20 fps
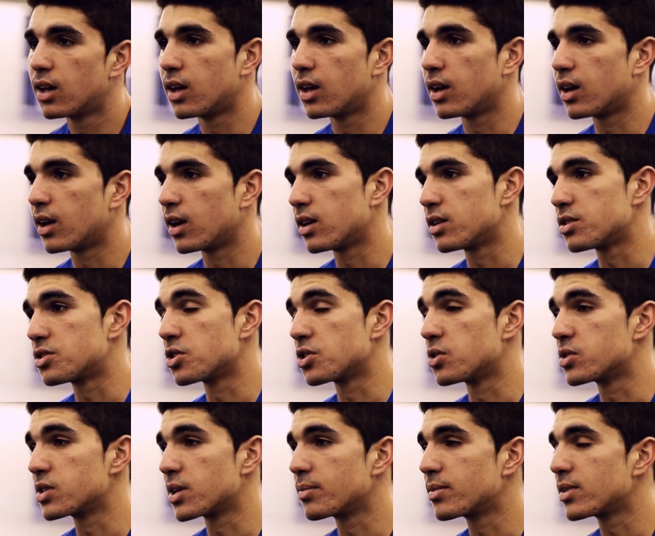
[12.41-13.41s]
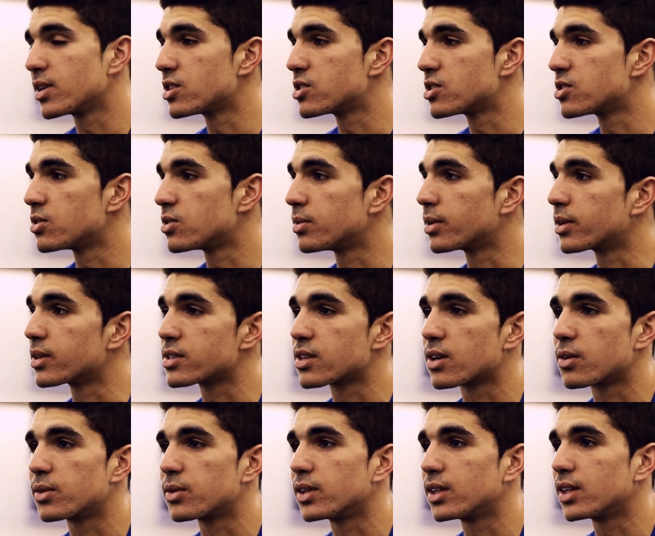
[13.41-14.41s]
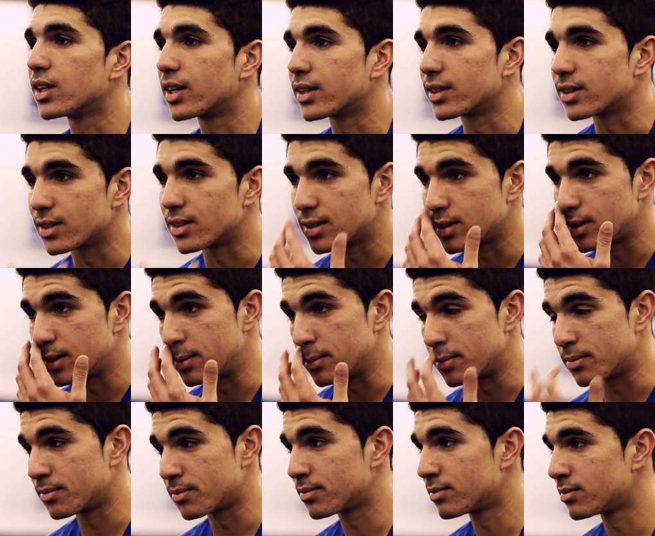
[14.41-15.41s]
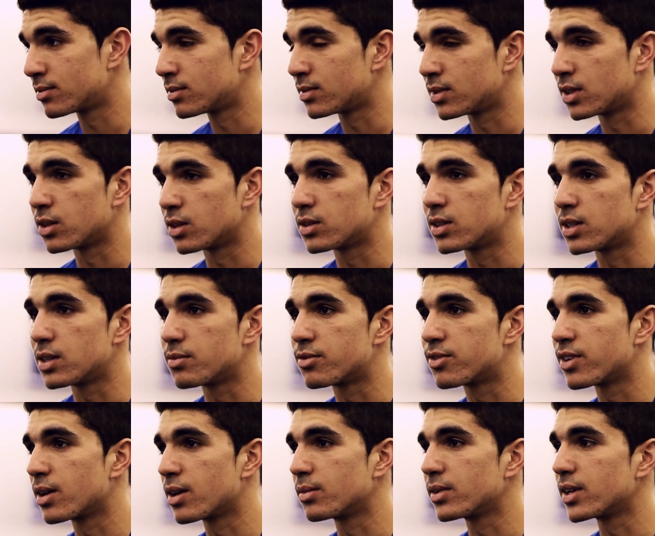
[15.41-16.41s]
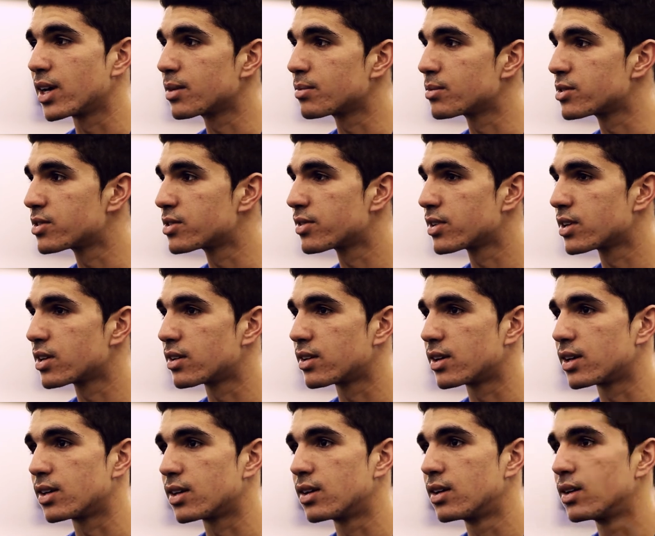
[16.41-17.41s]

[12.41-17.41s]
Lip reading: and I chose MTSU because I really like the team, you know, team family atmosphere, and